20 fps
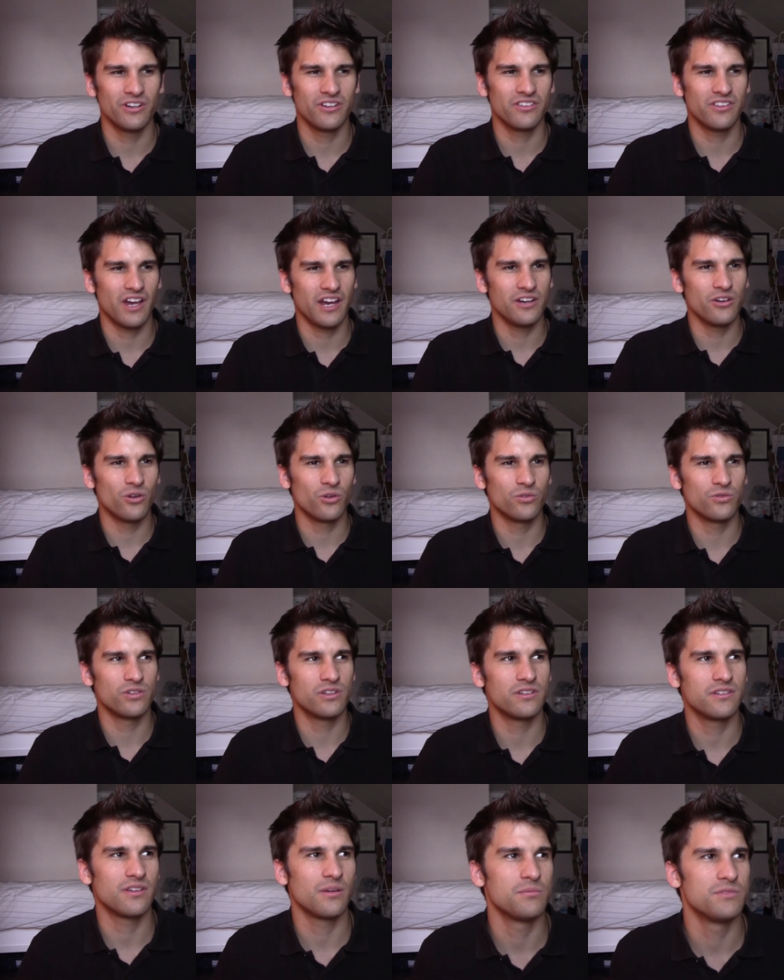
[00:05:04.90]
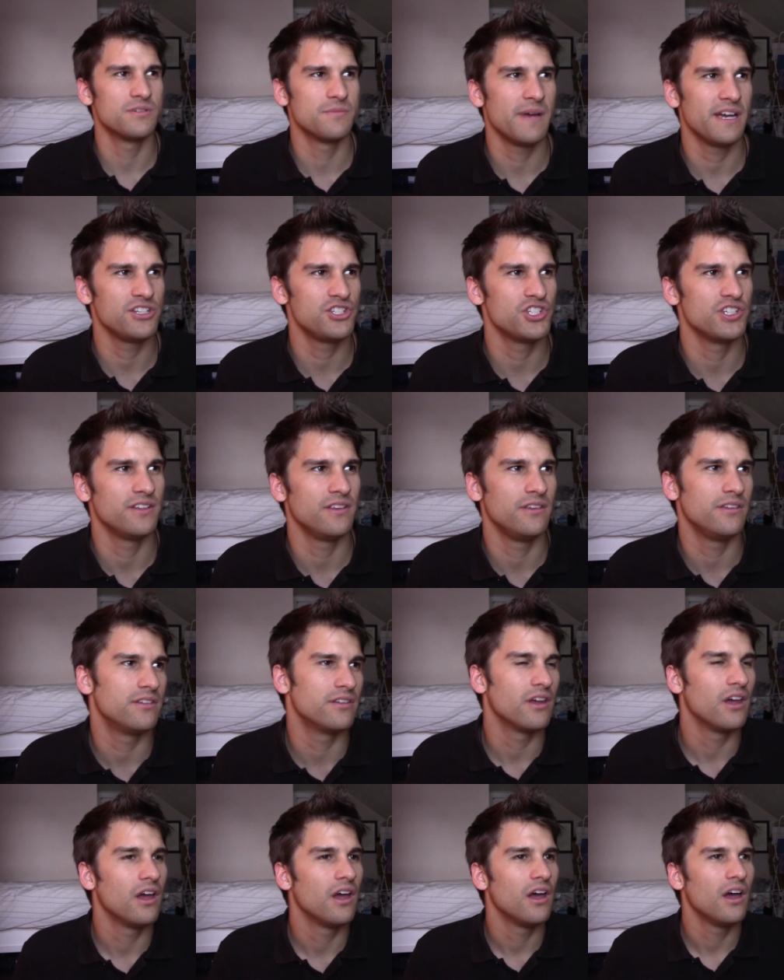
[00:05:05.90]
I know some dimensions.
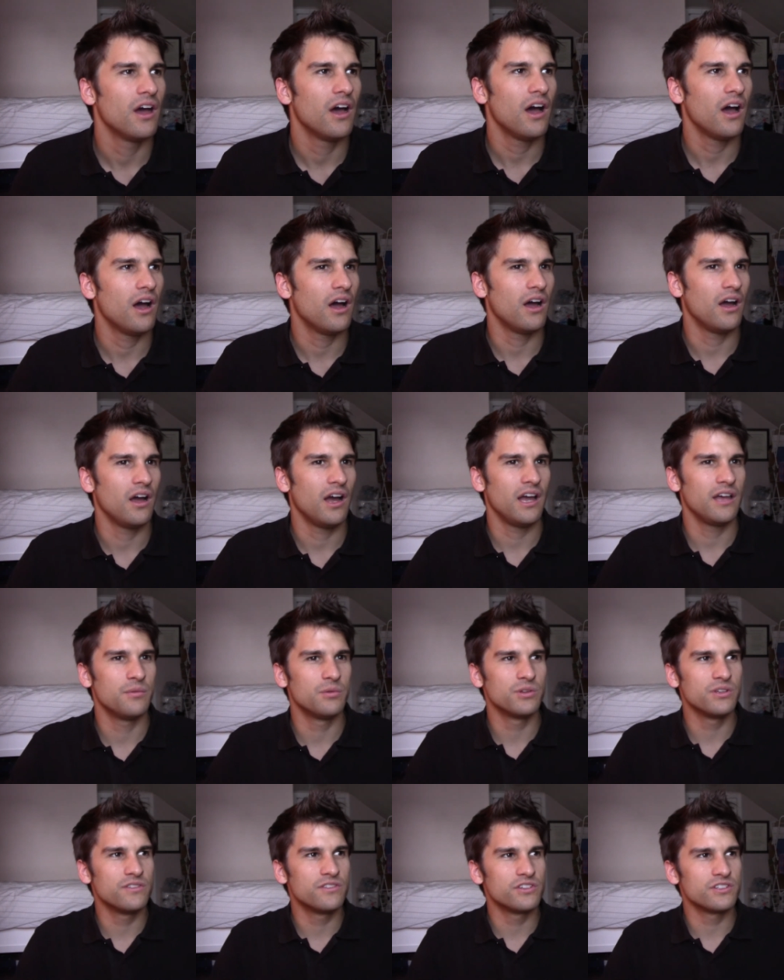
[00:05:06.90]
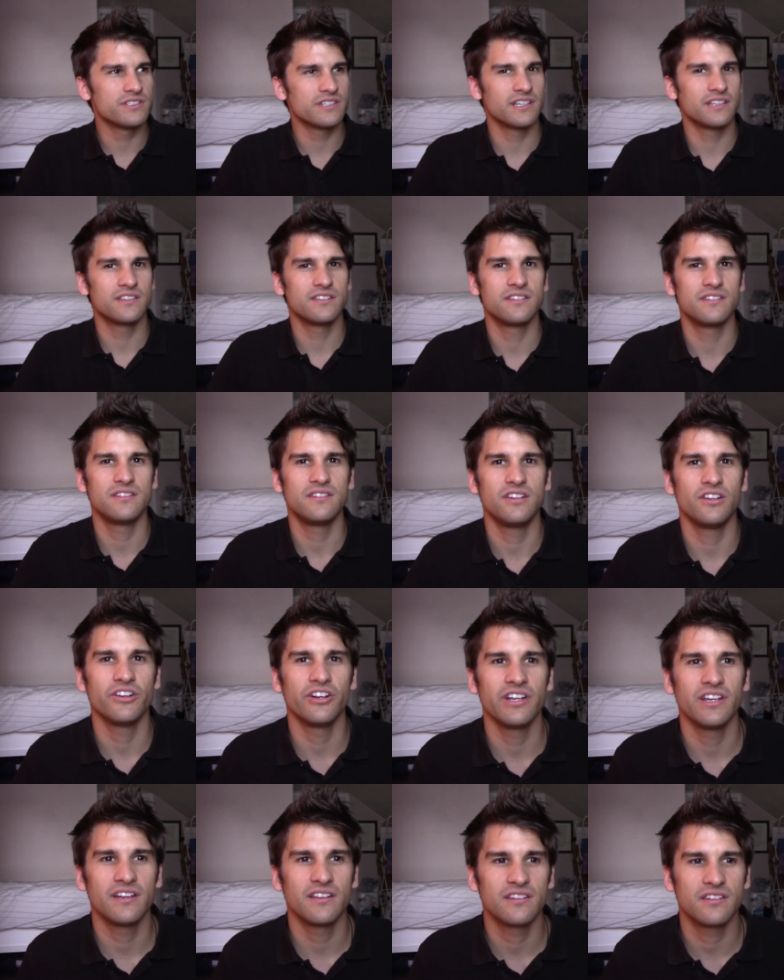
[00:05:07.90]
I believe there's like the
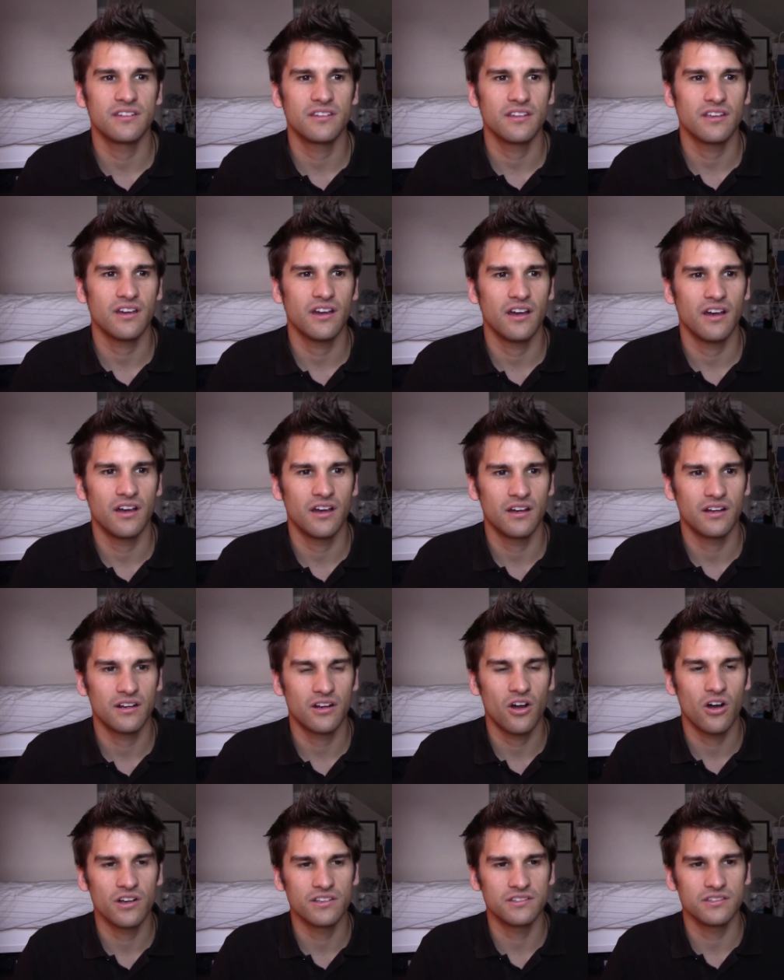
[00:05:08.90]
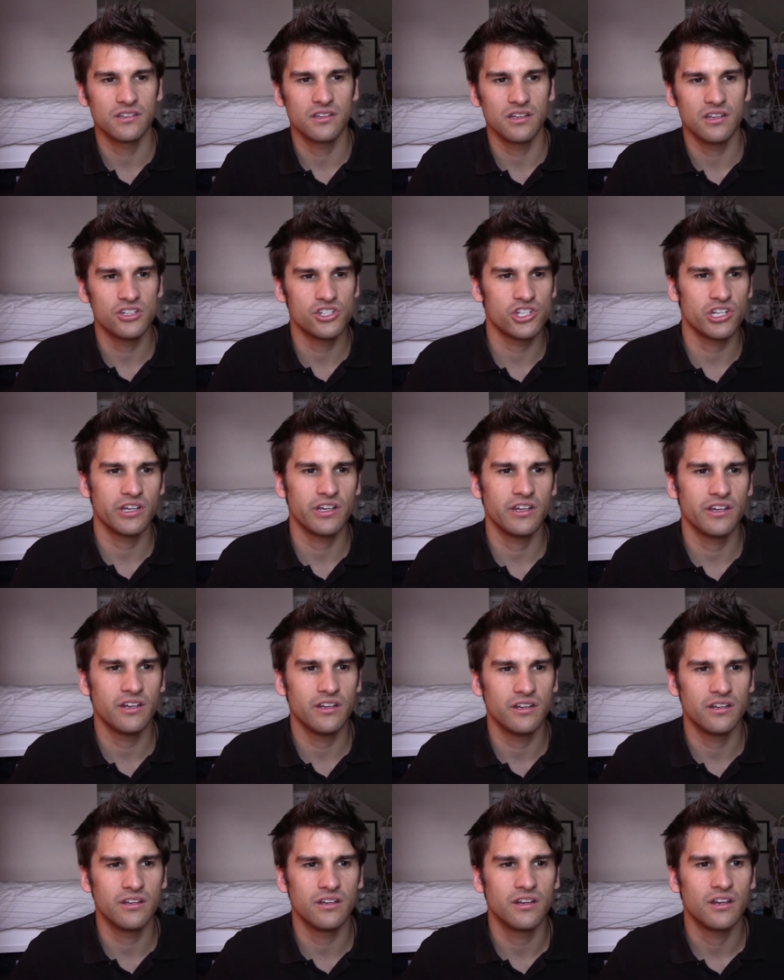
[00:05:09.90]
Sirius constellation,
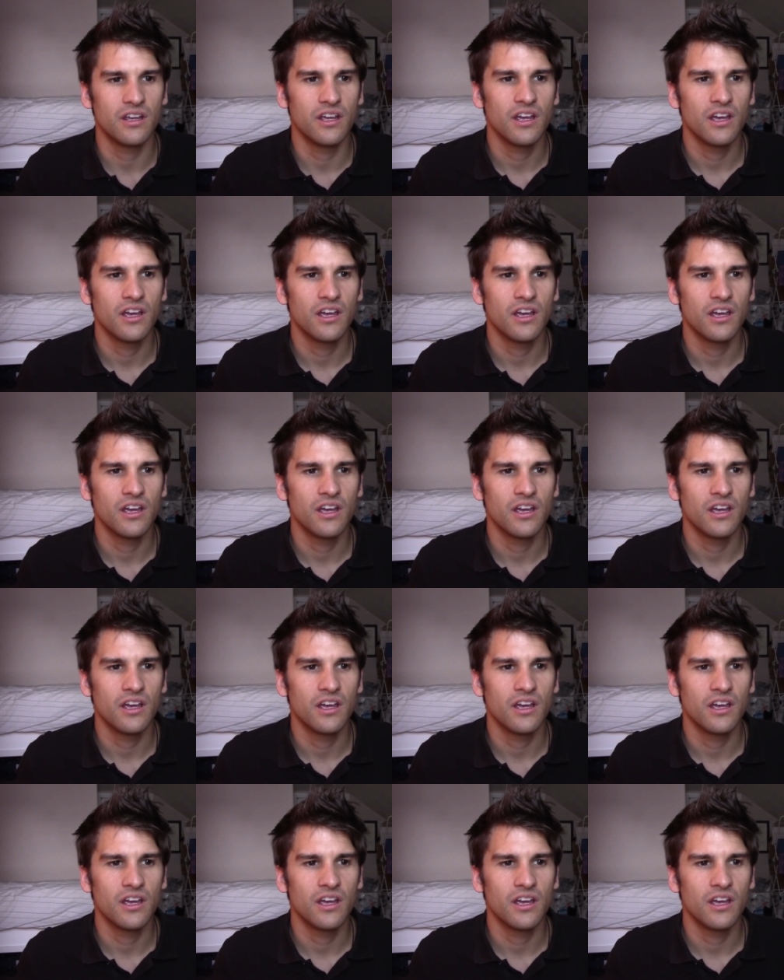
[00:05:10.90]
and